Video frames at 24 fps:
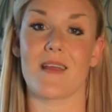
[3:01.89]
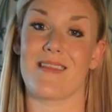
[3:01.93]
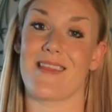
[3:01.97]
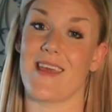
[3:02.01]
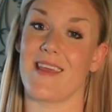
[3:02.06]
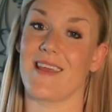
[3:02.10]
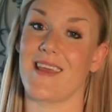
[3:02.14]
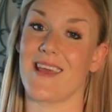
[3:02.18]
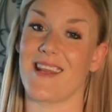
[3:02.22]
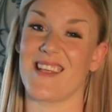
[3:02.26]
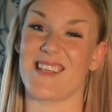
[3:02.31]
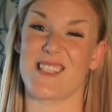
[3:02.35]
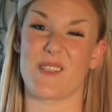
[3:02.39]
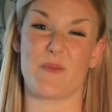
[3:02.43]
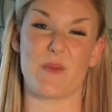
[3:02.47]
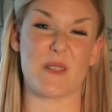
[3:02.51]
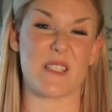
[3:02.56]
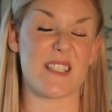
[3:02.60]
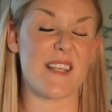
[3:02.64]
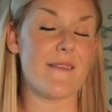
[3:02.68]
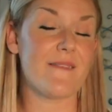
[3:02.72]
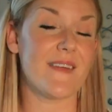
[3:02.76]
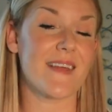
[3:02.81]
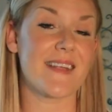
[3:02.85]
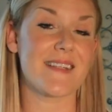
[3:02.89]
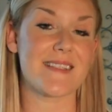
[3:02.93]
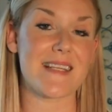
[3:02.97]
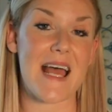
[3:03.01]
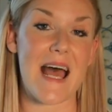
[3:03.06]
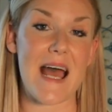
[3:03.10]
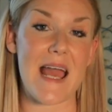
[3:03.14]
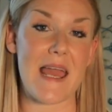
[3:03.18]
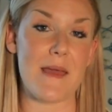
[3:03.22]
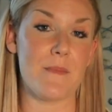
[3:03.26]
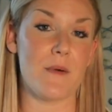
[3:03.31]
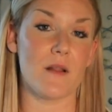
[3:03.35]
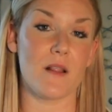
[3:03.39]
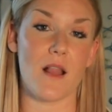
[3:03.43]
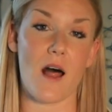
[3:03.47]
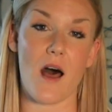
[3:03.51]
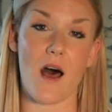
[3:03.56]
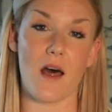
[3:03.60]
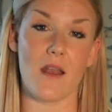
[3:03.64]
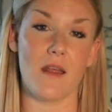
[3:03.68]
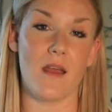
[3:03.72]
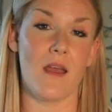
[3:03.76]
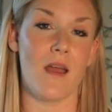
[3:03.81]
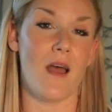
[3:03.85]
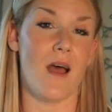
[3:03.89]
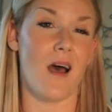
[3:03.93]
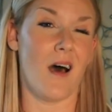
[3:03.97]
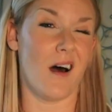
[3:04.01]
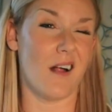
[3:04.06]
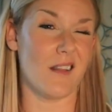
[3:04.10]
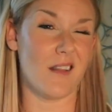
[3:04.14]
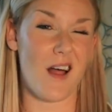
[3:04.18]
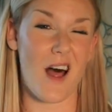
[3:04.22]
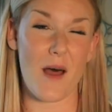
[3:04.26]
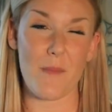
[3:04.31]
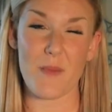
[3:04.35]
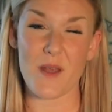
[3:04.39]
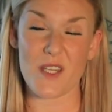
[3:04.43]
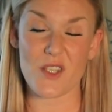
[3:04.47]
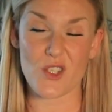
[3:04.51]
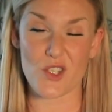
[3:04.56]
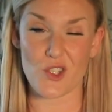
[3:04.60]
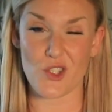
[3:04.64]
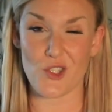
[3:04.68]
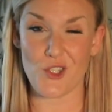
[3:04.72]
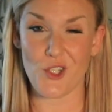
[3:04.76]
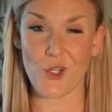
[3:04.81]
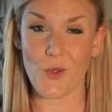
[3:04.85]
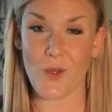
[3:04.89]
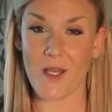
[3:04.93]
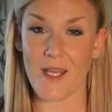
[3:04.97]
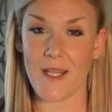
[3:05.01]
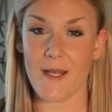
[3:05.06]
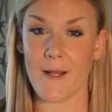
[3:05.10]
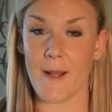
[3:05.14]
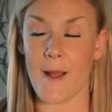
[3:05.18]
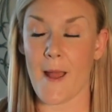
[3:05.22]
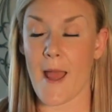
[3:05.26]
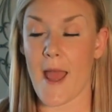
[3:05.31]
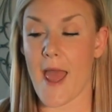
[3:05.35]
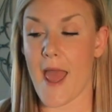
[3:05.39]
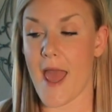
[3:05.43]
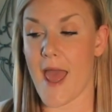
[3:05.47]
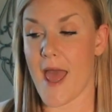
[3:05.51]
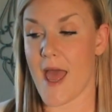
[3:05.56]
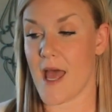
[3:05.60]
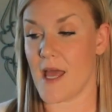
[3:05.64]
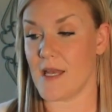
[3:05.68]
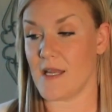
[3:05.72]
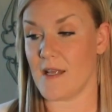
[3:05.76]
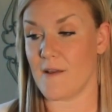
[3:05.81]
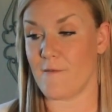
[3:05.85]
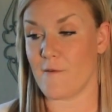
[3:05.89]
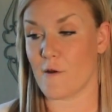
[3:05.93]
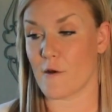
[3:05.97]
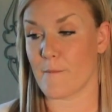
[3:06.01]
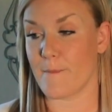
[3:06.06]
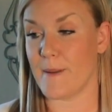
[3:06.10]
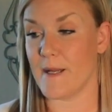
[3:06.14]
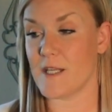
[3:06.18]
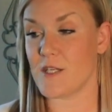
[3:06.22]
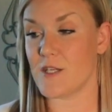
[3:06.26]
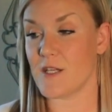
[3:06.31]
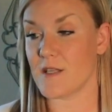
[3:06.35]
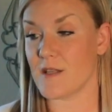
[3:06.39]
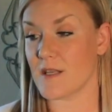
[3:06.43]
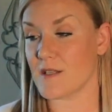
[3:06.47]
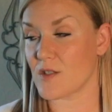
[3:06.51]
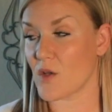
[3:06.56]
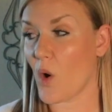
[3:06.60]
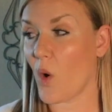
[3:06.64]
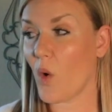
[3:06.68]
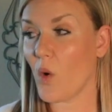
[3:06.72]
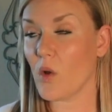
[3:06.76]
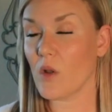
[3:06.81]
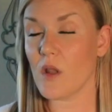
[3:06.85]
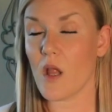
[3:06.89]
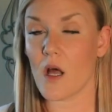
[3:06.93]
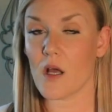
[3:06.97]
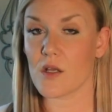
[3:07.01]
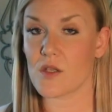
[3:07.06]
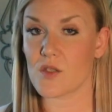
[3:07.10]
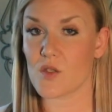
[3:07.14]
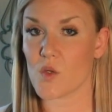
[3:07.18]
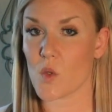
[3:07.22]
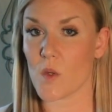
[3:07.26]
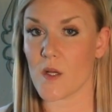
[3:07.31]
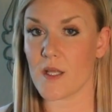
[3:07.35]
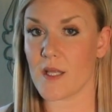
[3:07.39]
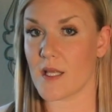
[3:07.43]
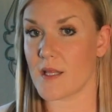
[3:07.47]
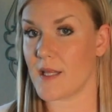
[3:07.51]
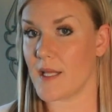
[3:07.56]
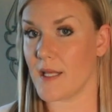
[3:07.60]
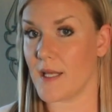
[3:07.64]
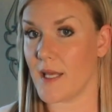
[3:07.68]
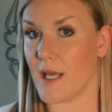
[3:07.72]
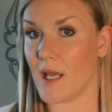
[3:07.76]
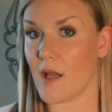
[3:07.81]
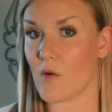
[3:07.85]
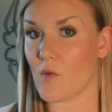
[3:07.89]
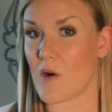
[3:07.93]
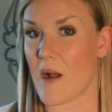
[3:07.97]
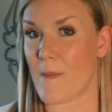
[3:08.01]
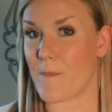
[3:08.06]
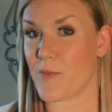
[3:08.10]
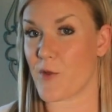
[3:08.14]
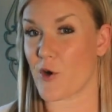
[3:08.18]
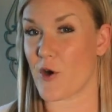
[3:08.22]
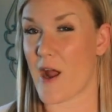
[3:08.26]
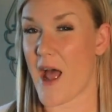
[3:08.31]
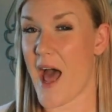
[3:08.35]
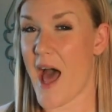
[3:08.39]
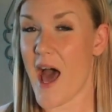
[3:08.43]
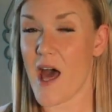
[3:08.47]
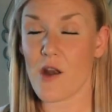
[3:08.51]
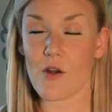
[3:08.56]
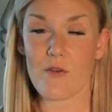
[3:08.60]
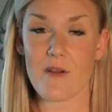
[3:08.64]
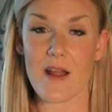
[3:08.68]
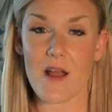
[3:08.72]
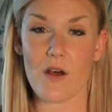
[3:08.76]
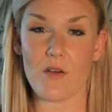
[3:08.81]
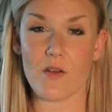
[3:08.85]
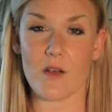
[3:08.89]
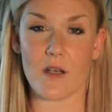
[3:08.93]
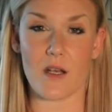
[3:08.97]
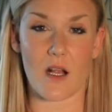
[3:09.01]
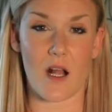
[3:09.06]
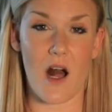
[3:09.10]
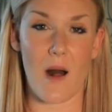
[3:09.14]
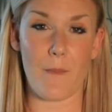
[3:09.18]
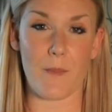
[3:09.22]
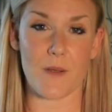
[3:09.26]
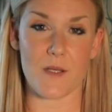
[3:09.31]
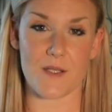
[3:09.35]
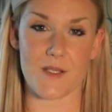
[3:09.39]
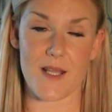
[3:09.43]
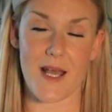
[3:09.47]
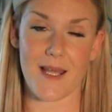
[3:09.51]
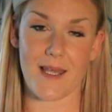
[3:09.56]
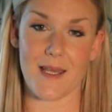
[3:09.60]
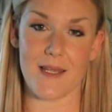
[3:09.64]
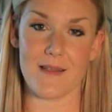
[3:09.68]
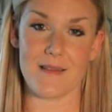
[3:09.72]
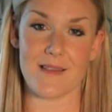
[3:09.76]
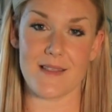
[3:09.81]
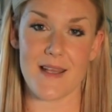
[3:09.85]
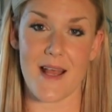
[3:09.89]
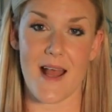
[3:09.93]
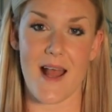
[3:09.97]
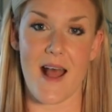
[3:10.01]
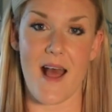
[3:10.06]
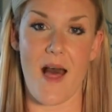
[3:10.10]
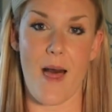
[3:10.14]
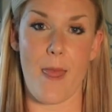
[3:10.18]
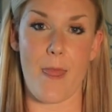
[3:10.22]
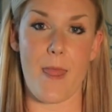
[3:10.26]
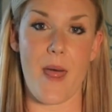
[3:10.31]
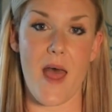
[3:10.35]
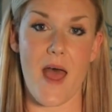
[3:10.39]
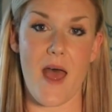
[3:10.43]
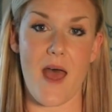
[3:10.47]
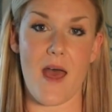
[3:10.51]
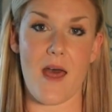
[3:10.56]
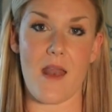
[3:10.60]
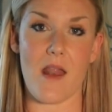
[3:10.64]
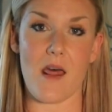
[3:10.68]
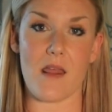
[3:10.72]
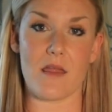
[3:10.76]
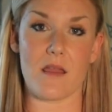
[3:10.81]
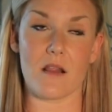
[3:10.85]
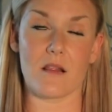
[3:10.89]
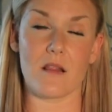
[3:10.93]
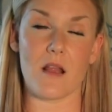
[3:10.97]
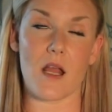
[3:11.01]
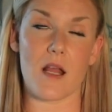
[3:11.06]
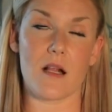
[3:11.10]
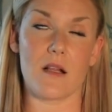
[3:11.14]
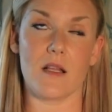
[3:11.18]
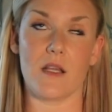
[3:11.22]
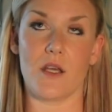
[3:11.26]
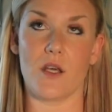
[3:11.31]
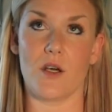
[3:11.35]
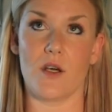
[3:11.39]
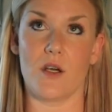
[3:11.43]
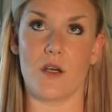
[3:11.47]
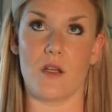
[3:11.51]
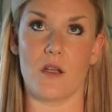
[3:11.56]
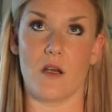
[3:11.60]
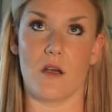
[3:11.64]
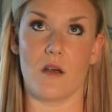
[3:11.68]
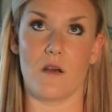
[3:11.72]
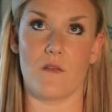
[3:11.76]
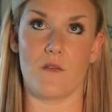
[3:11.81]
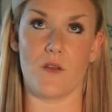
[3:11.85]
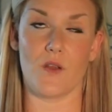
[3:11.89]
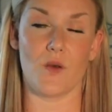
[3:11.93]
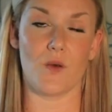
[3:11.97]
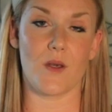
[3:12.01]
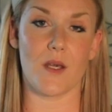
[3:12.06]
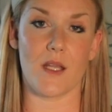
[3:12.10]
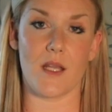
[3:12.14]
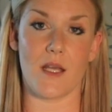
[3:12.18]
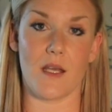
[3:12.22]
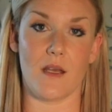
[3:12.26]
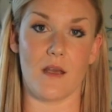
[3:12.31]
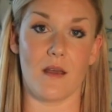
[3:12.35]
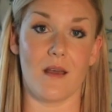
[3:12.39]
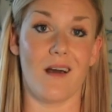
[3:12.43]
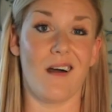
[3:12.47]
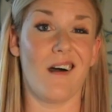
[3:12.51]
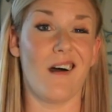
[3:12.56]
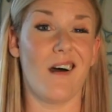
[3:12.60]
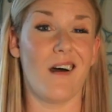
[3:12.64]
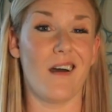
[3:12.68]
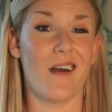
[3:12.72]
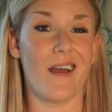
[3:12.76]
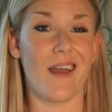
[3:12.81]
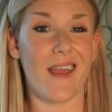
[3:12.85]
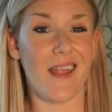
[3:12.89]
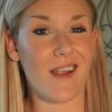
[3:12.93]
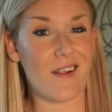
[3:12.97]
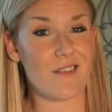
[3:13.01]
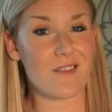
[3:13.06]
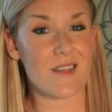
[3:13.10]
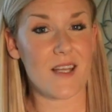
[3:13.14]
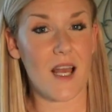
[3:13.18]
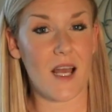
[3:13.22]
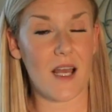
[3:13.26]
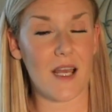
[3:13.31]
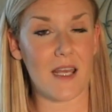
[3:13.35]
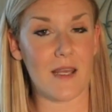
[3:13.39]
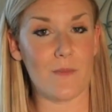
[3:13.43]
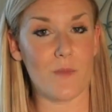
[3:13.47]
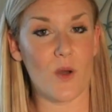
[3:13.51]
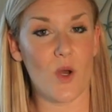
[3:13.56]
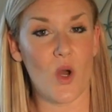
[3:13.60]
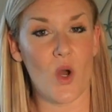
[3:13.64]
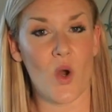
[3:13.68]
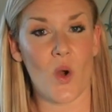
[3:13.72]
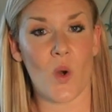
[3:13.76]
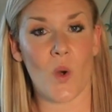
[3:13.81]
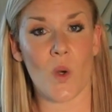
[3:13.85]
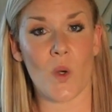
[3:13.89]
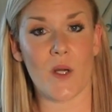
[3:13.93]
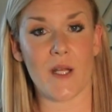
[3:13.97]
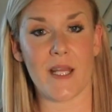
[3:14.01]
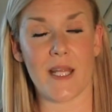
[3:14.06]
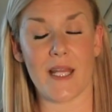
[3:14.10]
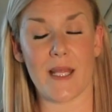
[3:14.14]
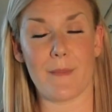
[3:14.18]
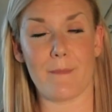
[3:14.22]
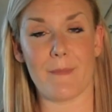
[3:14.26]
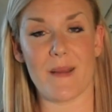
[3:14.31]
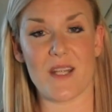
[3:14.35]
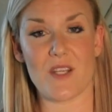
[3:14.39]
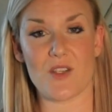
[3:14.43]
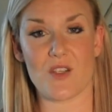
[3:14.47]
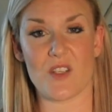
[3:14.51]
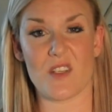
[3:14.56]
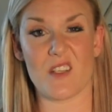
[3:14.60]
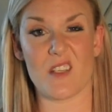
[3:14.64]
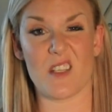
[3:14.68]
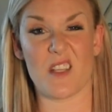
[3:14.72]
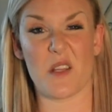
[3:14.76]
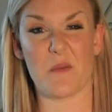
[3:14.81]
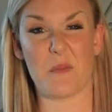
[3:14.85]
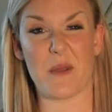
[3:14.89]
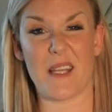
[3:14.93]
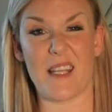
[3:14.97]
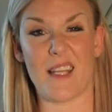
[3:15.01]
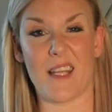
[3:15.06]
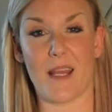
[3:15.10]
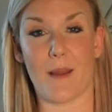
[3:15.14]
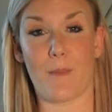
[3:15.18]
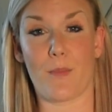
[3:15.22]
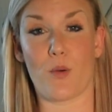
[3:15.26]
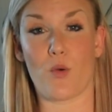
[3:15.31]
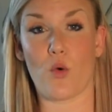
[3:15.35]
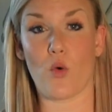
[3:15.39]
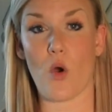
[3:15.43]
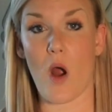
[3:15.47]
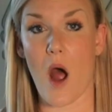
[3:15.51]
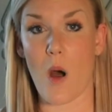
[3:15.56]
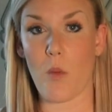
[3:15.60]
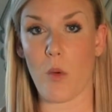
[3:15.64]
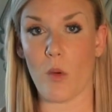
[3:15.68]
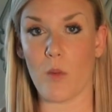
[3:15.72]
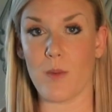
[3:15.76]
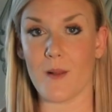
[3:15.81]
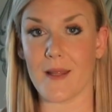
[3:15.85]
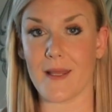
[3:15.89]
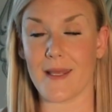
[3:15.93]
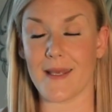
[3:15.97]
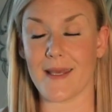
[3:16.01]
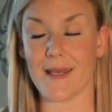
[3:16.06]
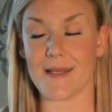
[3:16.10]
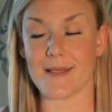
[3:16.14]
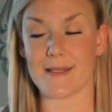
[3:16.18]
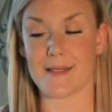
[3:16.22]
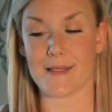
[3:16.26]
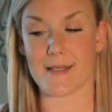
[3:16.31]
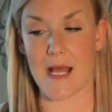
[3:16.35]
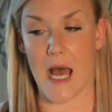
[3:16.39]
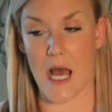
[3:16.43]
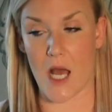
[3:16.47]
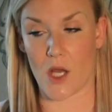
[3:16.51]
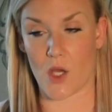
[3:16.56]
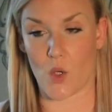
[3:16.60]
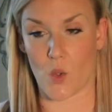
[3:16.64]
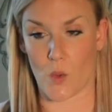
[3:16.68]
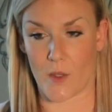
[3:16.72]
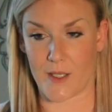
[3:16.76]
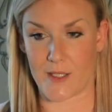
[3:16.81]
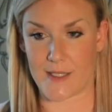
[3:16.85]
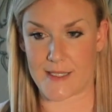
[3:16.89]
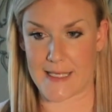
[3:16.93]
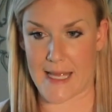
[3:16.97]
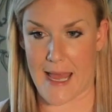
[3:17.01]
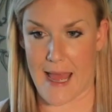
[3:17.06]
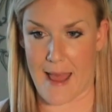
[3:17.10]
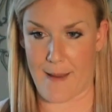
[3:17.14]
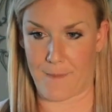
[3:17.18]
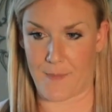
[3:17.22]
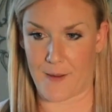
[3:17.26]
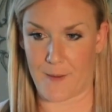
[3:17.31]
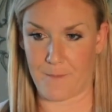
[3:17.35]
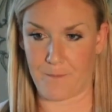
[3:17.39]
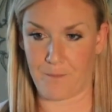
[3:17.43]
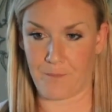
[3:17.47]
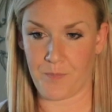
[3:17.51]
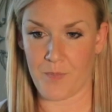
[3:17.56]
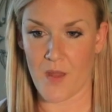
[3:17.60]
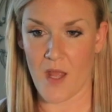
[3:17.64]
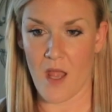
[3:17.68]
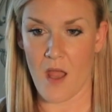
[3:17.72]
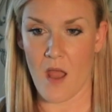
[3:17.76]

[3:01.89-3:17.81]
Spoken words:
They get a specific time allotment to do it. And if you're pitching this whole long story that they can't wrap their head around in a couple of seconds, then the likelihood of you getting airtime or getting mentioned in the media probably is not going to happen.